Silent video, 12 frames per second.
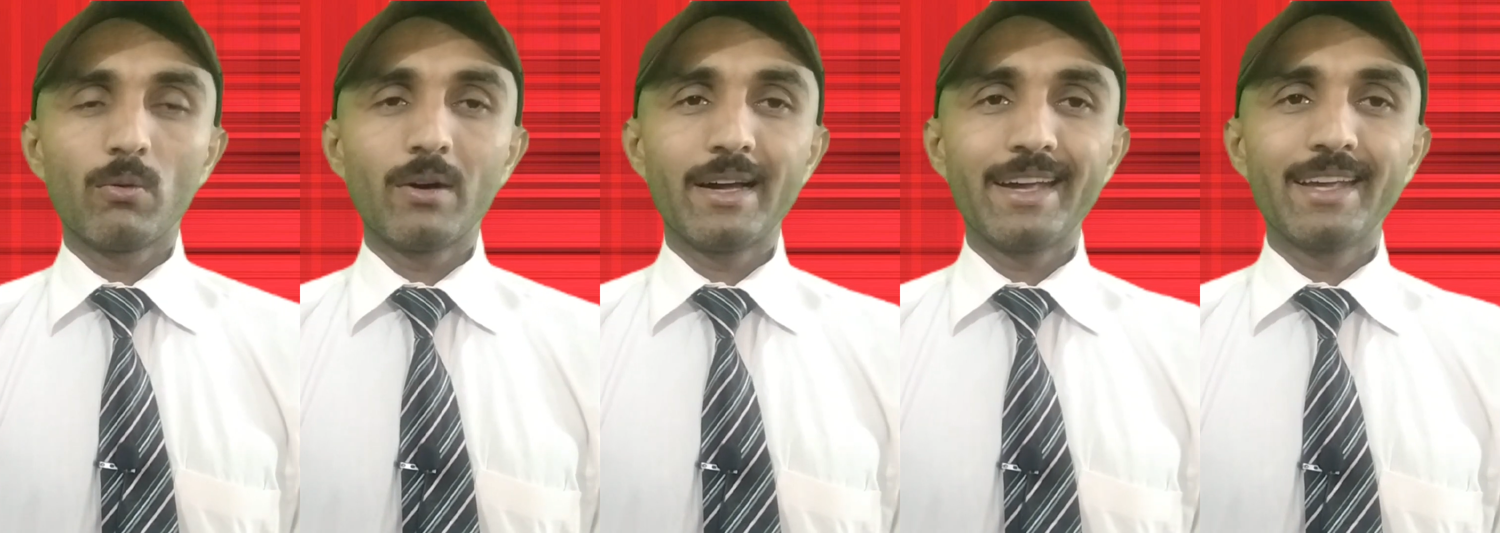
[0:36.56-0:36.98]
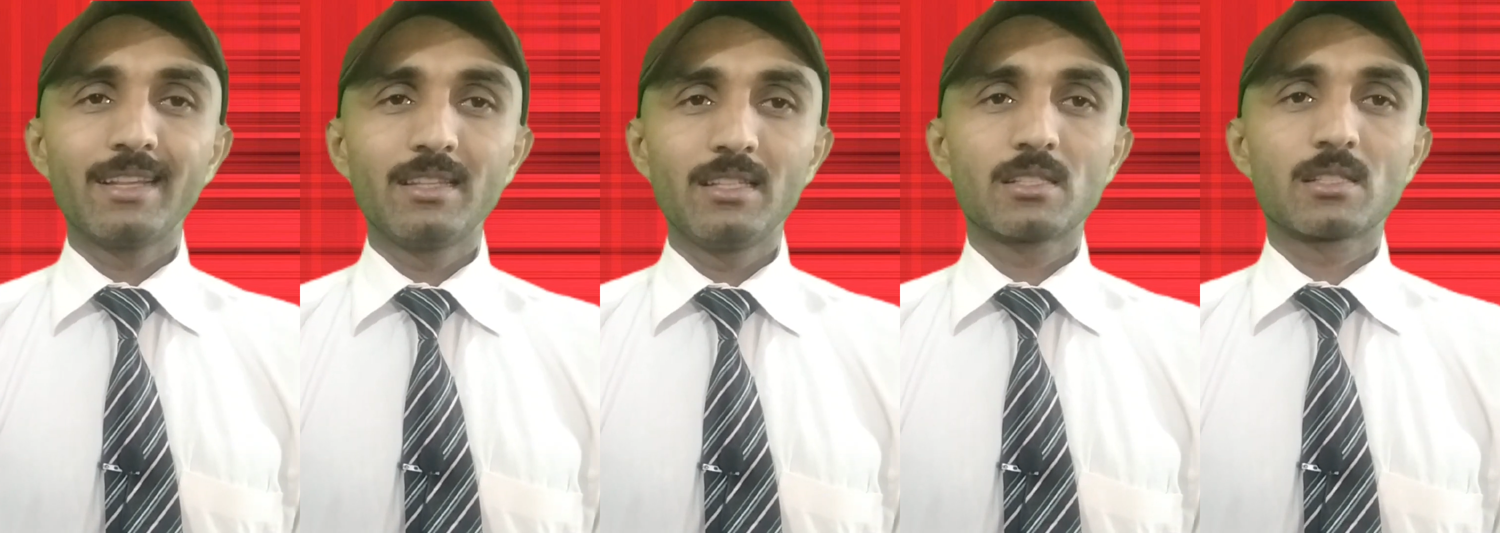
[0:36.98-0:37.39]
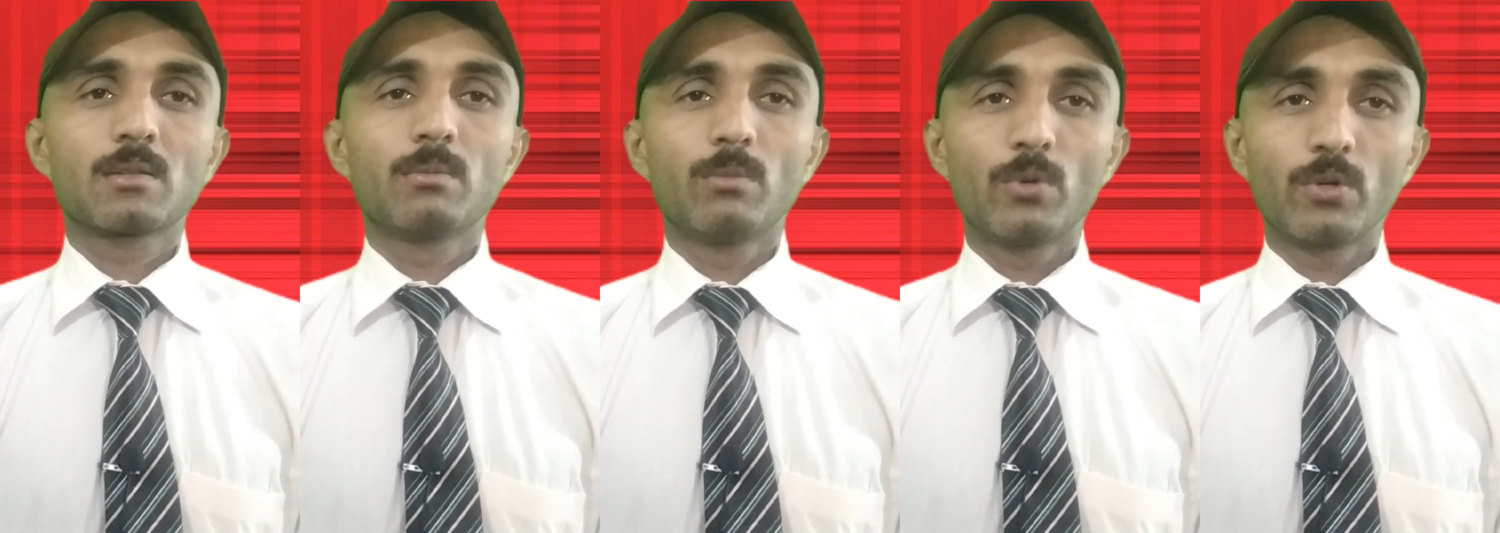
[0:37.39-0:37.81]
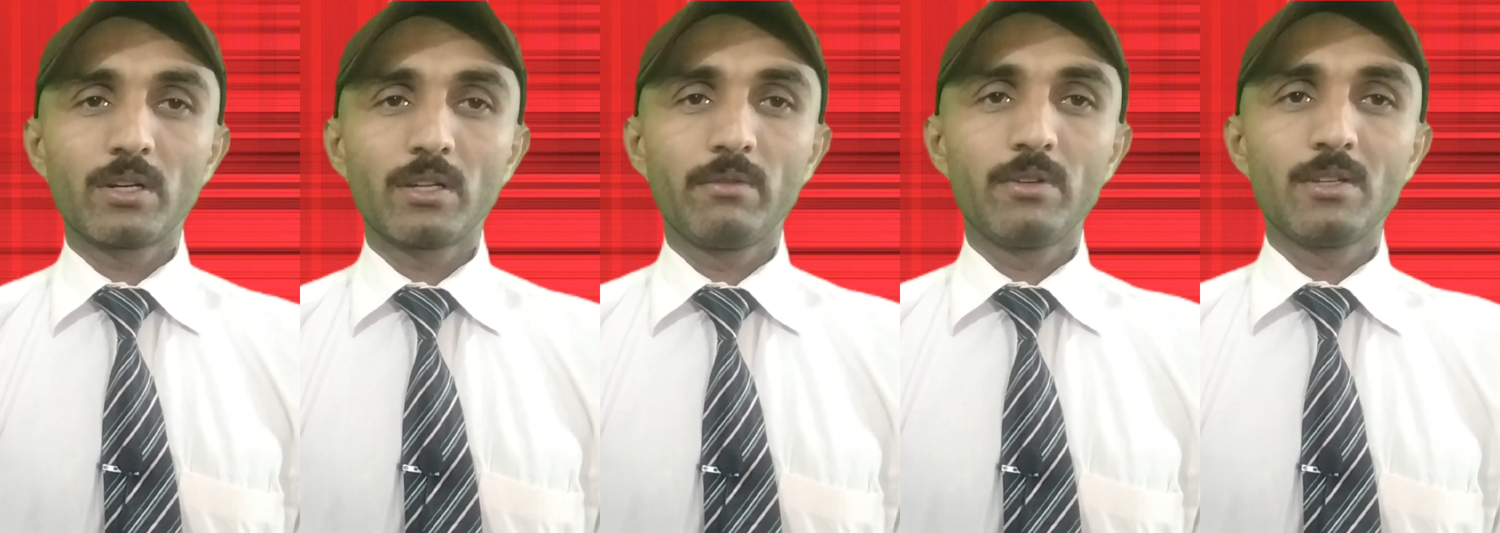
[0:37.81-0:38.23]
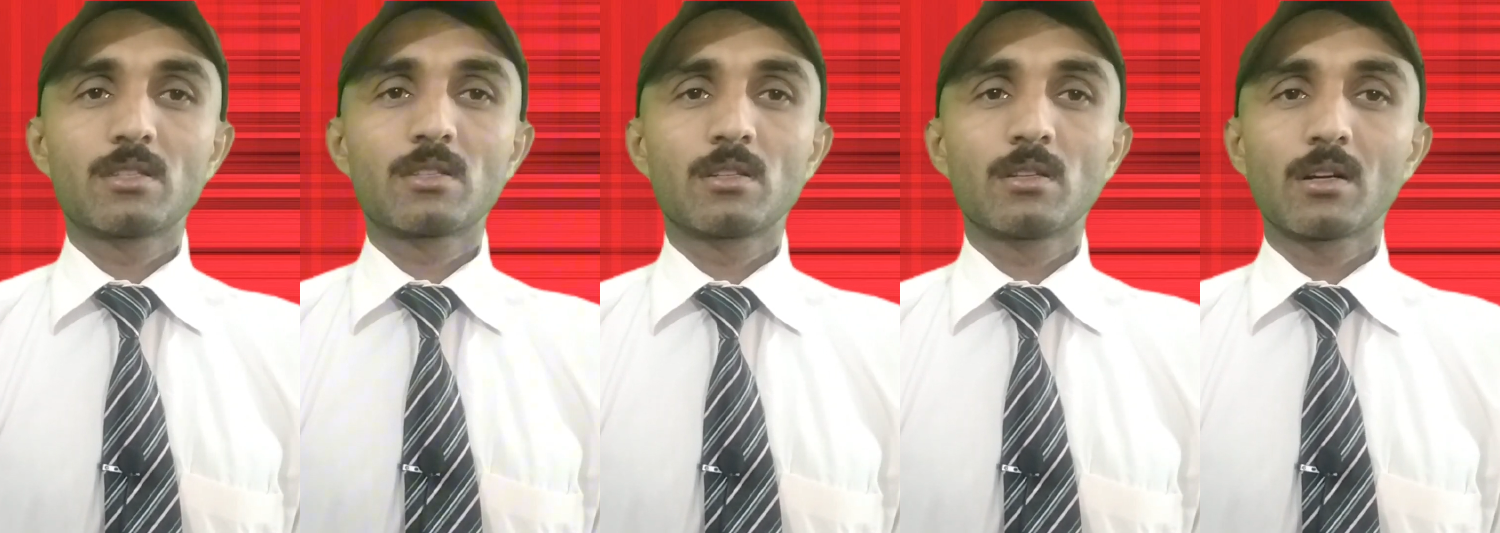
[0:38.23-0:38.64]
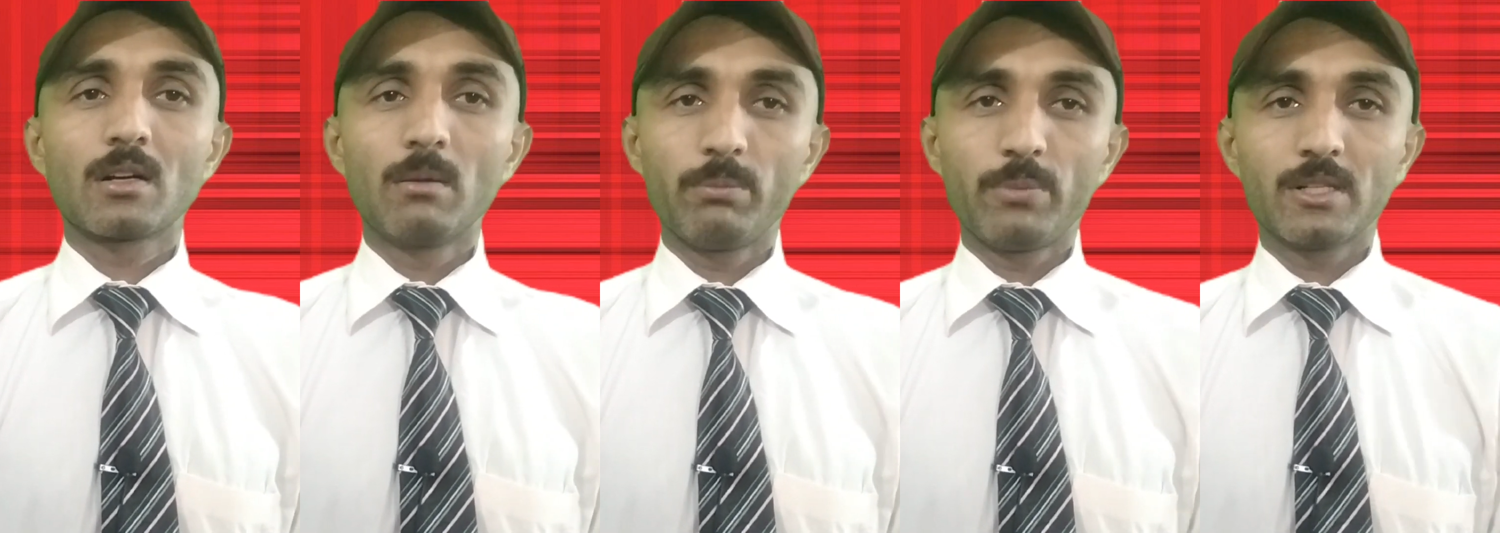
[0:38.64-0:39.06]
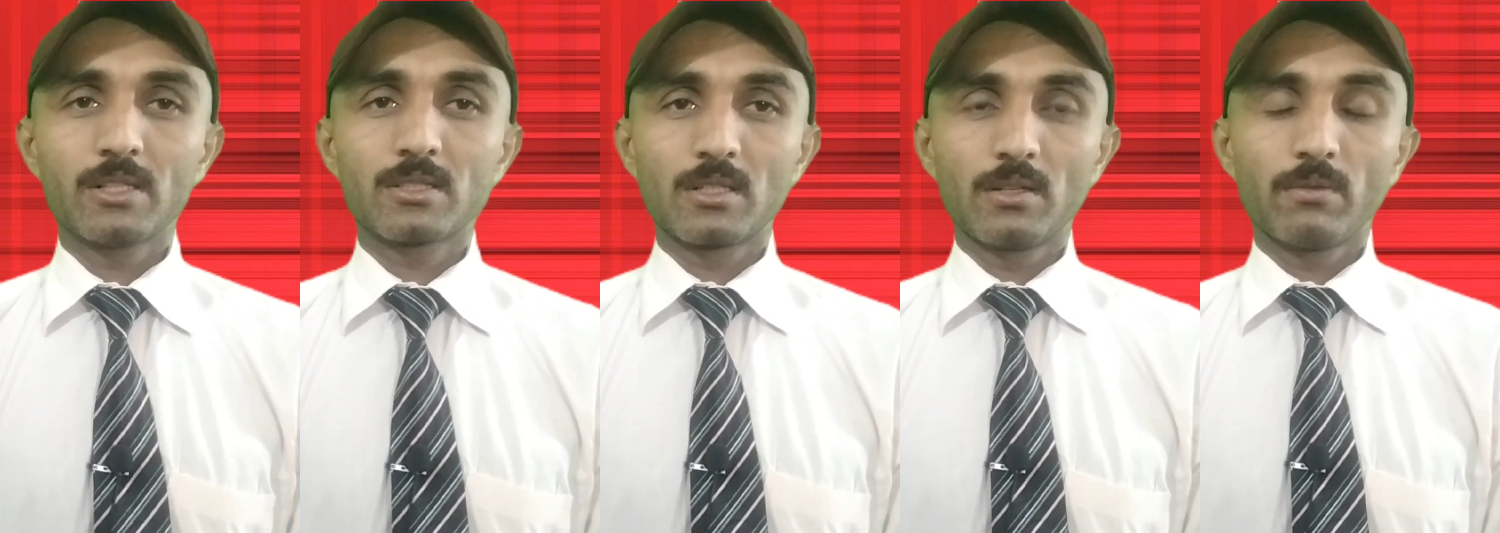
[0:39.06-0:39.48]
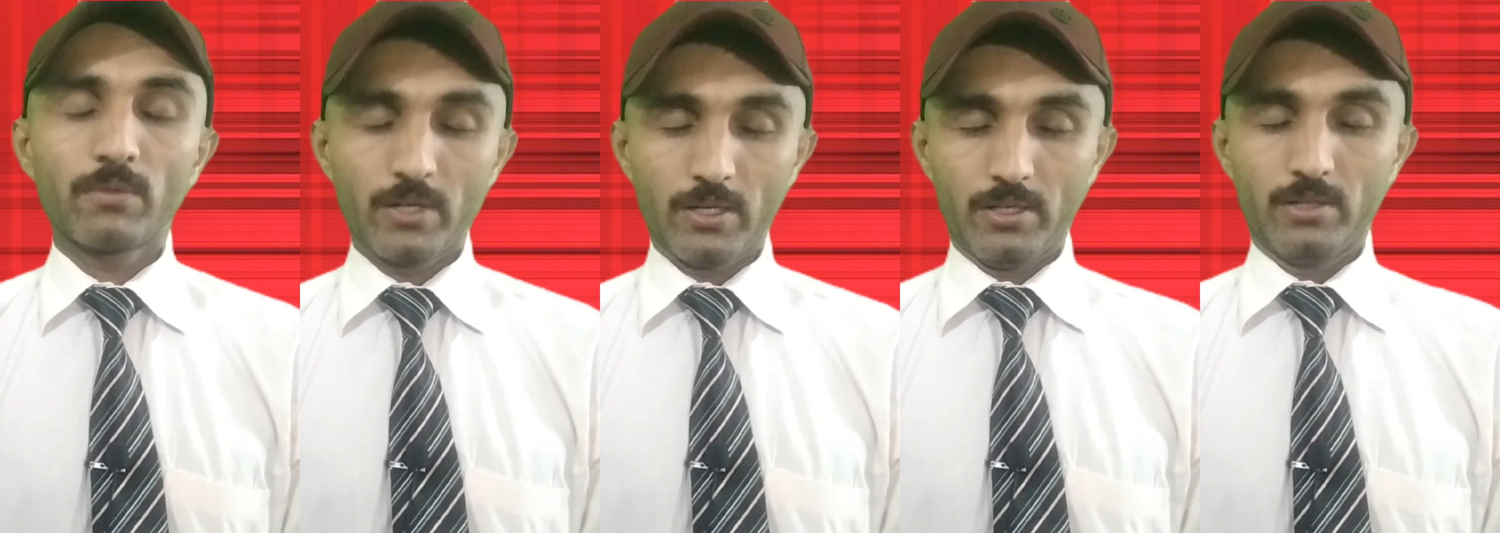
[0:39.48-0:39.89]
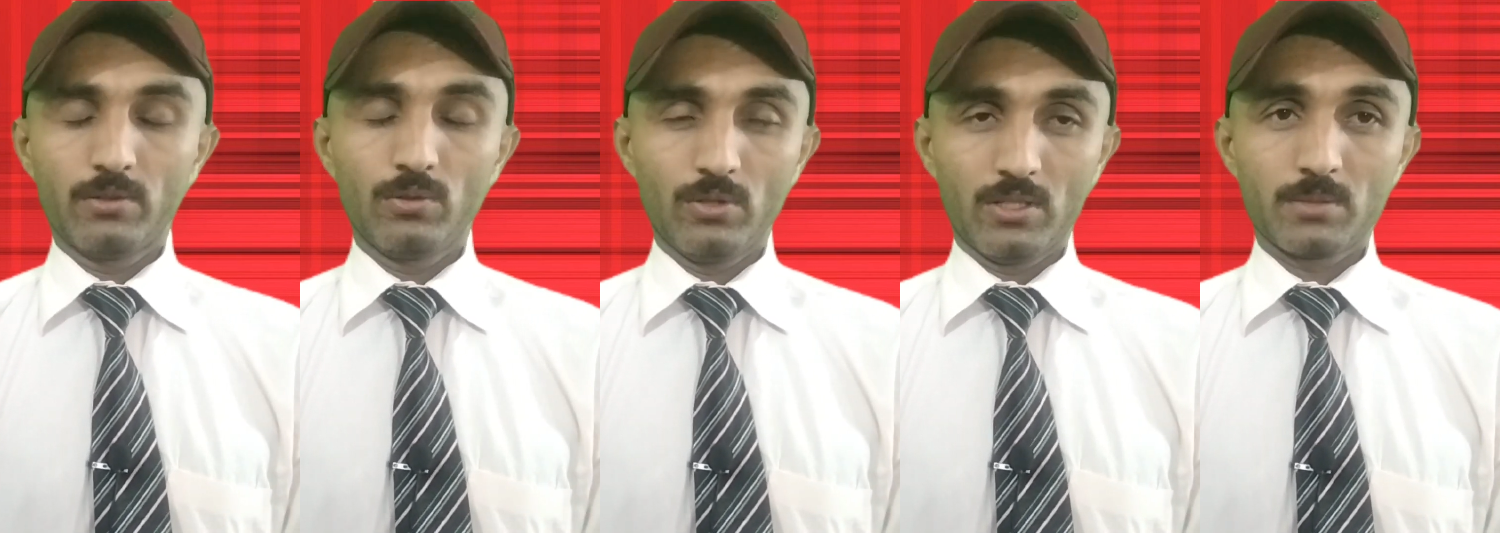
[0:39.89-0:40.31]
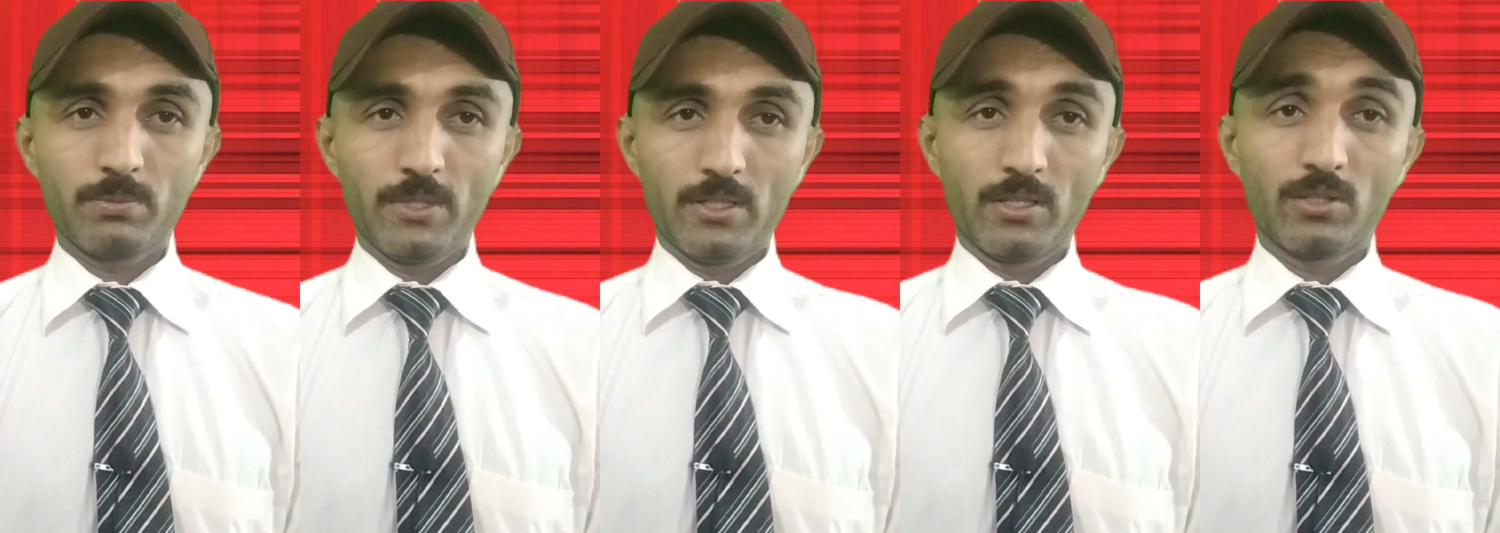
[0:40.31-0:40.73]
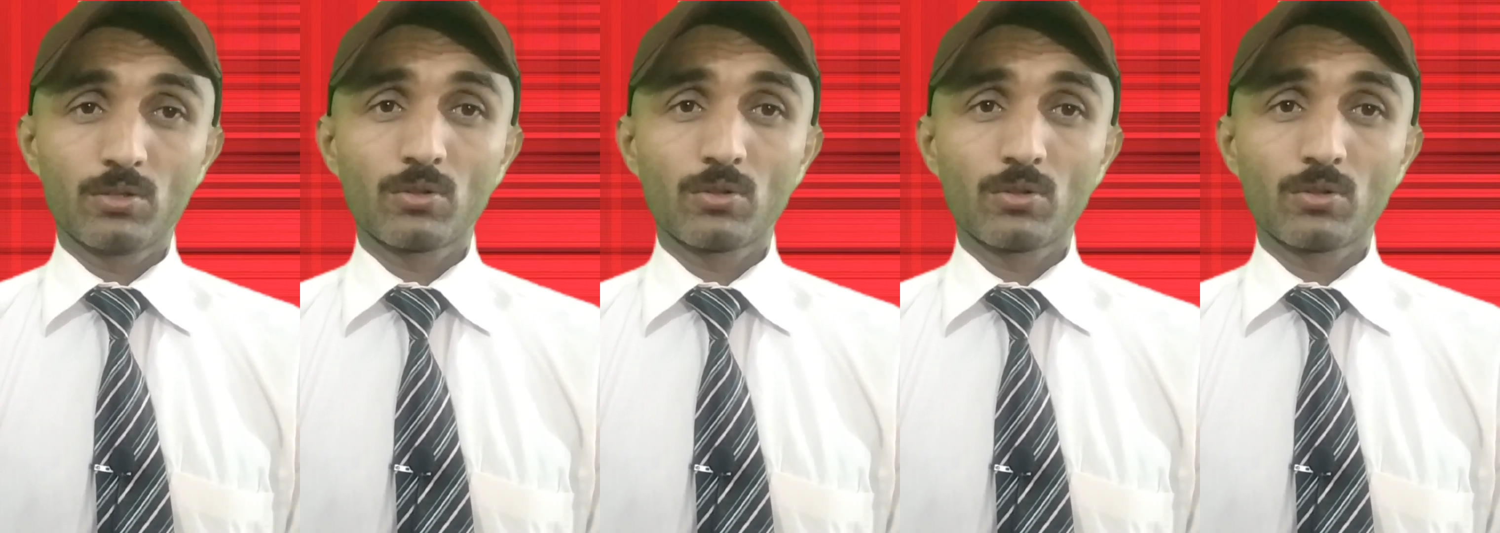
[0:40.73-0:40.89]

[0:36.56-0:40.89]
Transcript: why this motive is compulsory for your speaking.